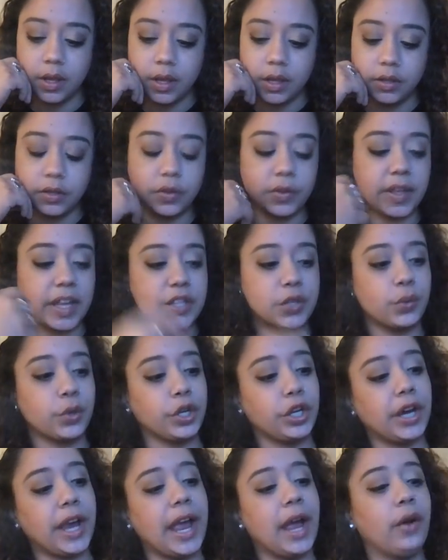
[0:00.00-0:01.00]
So that's where
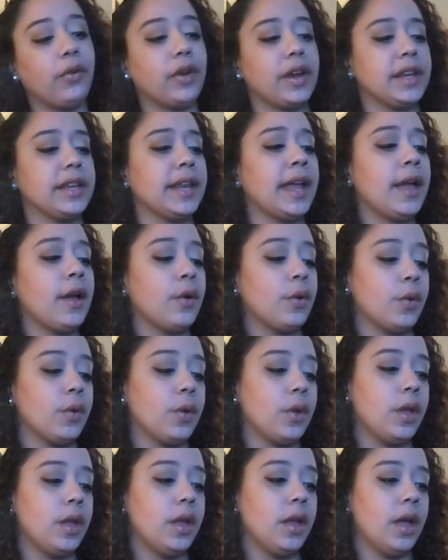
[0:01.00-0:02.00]
you're at right now.
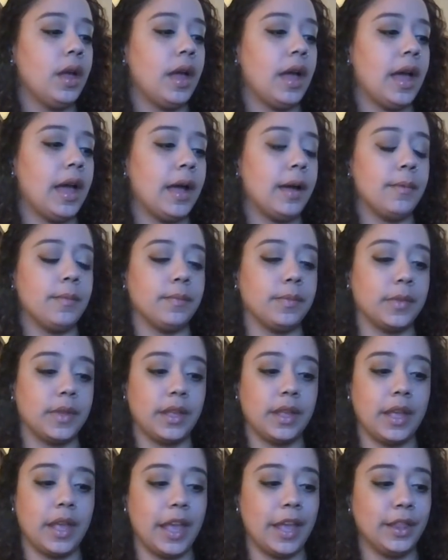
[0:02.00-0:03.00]

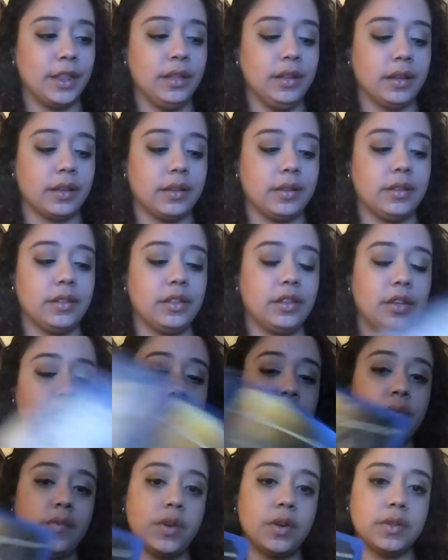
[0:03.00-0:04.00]
And look, the
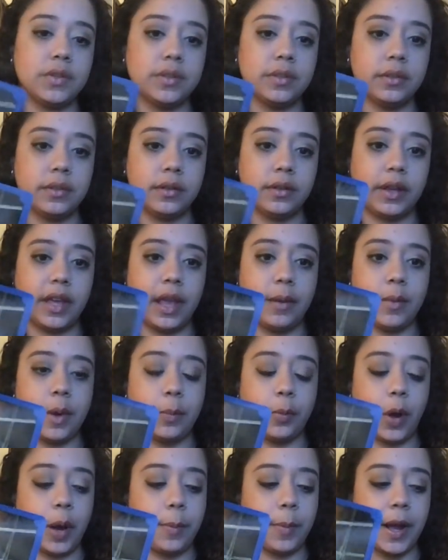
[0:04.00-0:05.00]
universe came
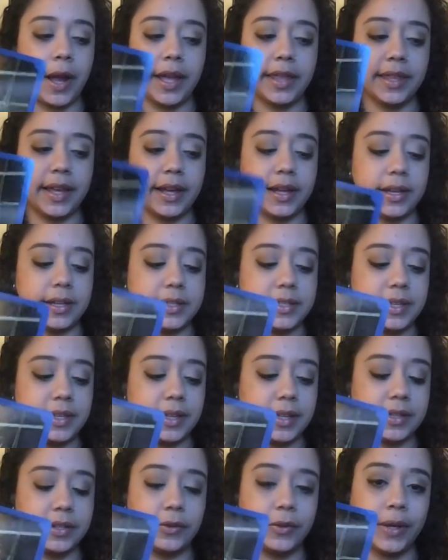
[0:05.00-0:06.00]
up right behind that. I didn't see
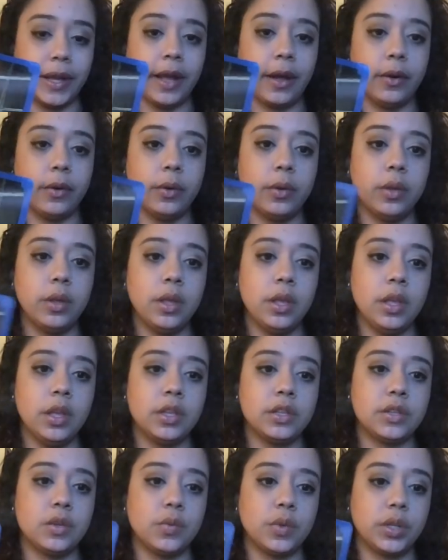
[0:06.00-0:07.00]
that till now.
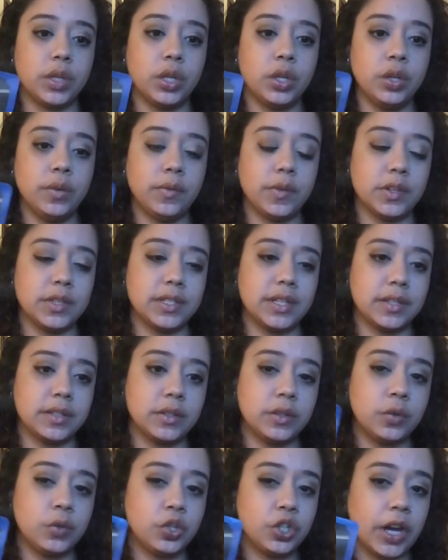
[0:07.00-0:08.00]
So with the universe, that's
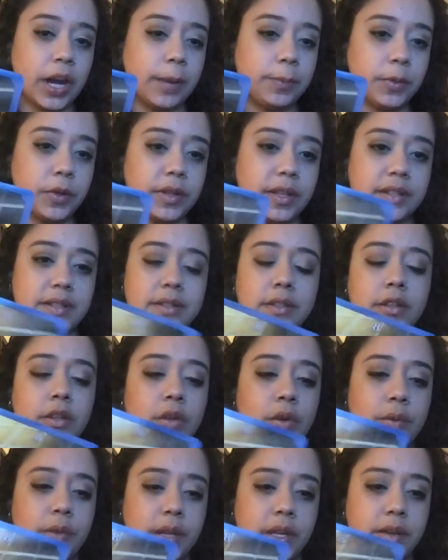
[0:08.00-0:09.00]
a new chapter. That's,
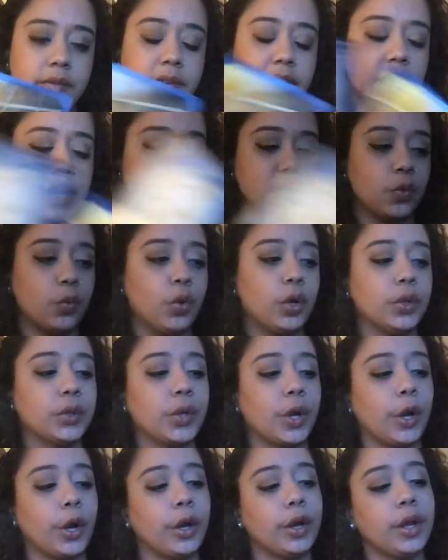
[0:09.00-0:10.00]
think of it as the world
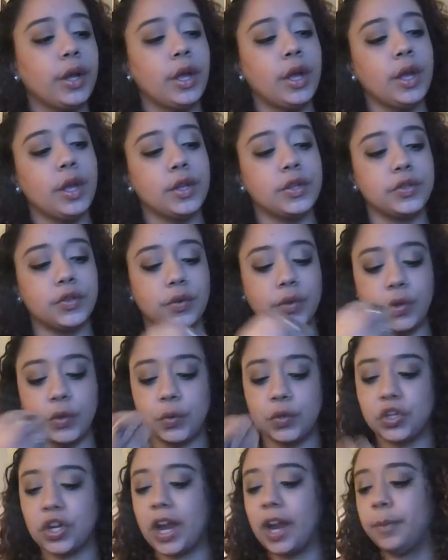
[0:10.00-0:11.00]
card. So a
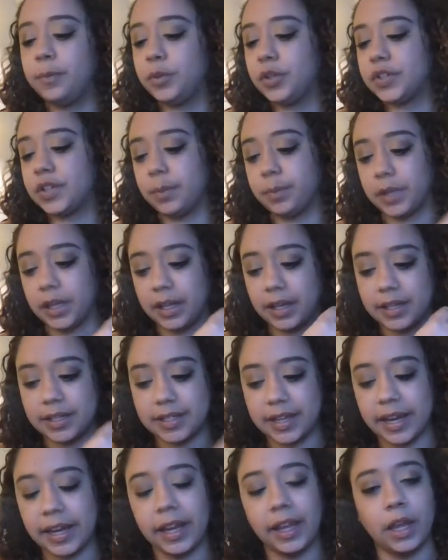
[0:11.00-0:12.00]
new chapter, something
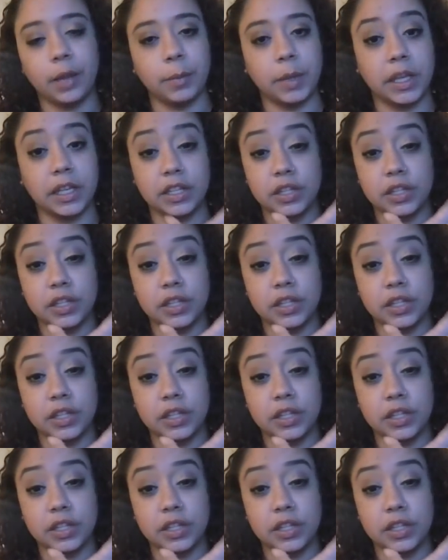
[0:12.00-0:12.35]
exciting coming in.